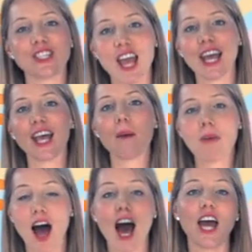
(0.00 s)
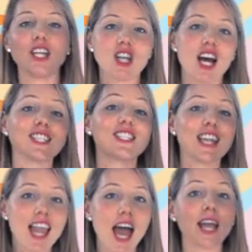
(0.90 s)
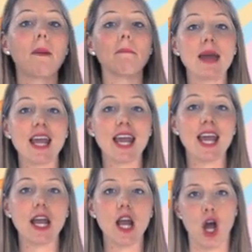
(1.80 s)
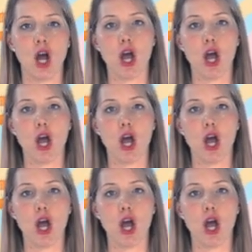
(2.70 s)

shake up high just like me.